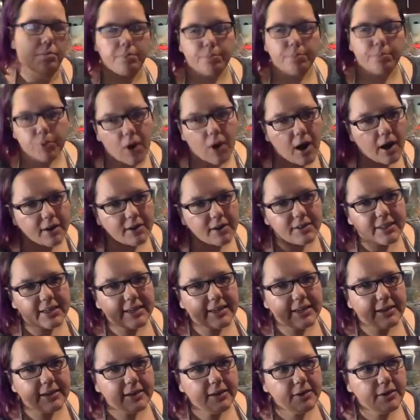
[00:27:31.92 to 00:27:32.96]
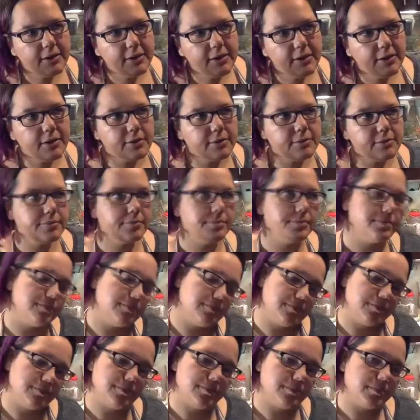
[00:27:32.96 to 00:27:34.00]
Broccoli,
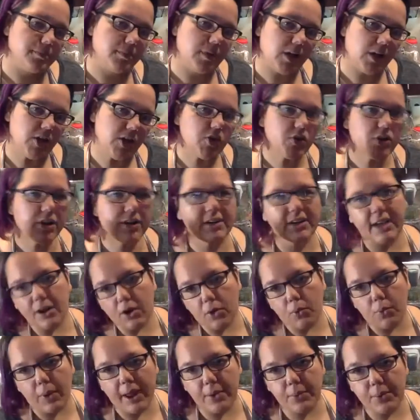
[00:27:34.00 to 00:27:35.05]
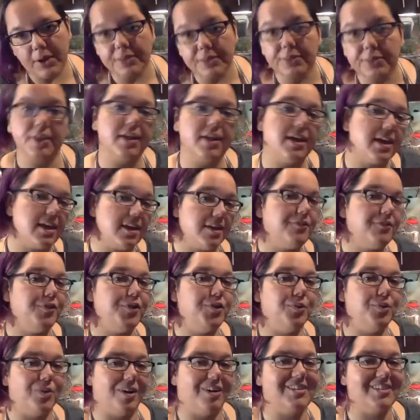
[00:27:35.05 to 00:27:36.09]
you can get away with
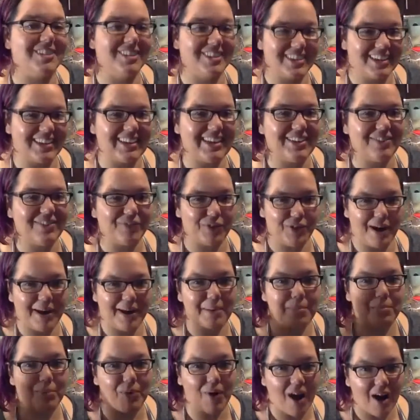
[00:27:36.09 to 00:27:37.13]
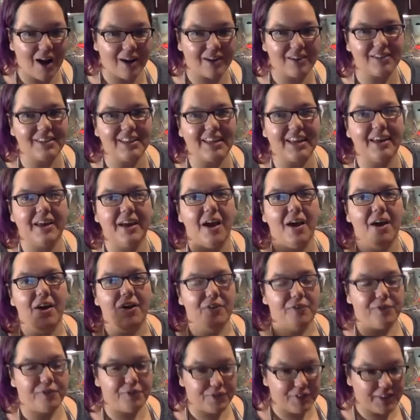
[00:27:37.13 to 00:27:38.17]
if you are looking for a broccoli
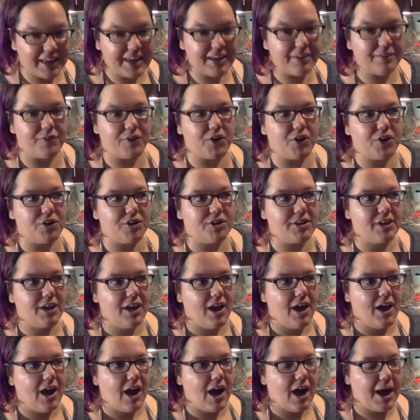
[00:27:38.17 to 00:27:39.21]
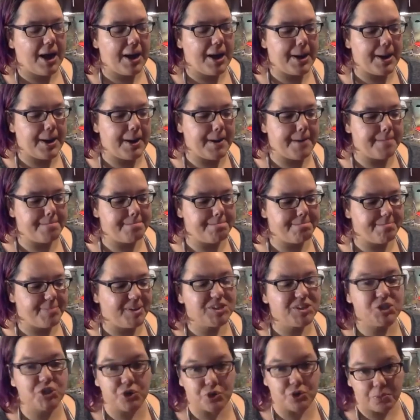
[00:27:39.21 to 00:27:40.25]
flavored um,
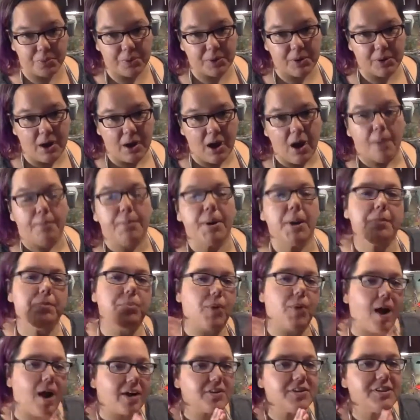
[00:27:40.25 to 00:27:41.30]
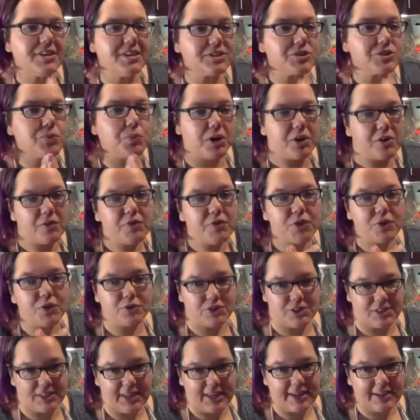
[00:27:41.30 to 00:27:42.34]
soup. But broccoli is one of those
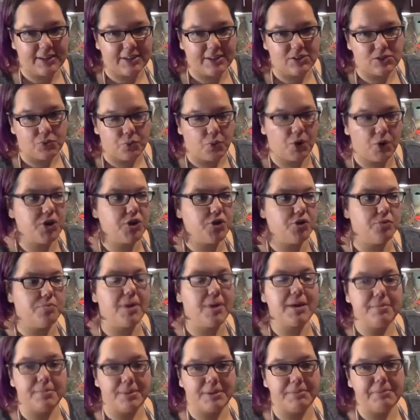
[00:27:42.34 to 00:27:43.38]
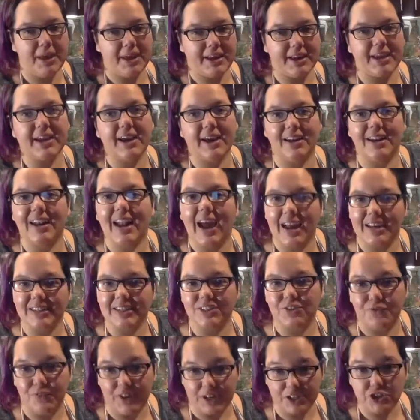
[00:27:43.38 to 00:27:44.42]
things where you might be making a
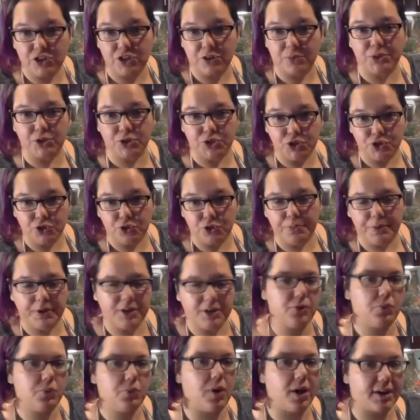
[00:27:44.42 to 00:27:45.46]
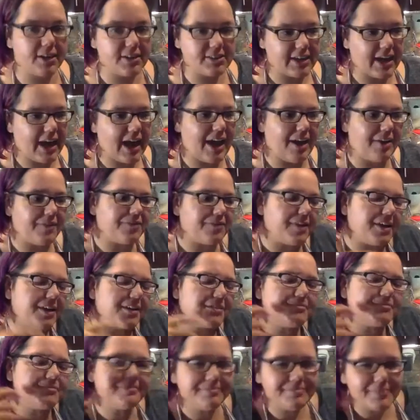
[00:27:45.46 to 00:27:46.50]
nice vegetable soup and you want it to have like,
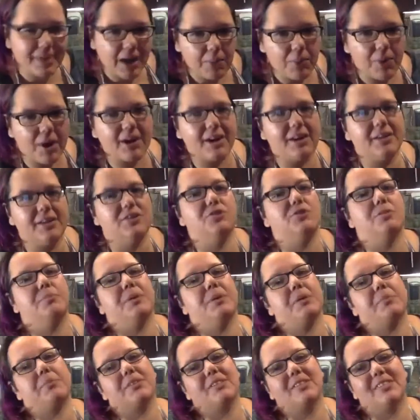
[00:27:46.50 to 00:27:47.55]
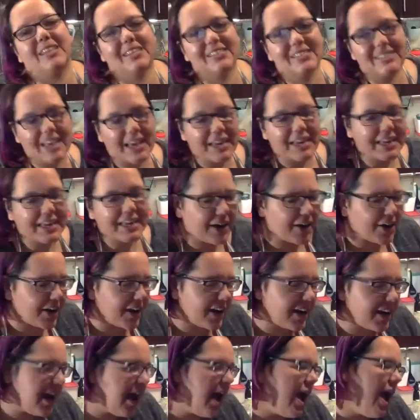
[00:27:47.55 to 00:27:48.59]
mm, I want you to be able to taste that
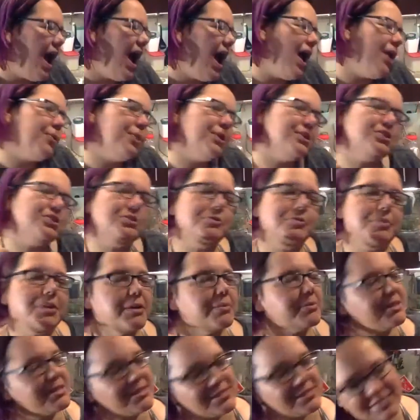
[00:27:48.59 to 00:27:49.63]
carrot. I want you to be able to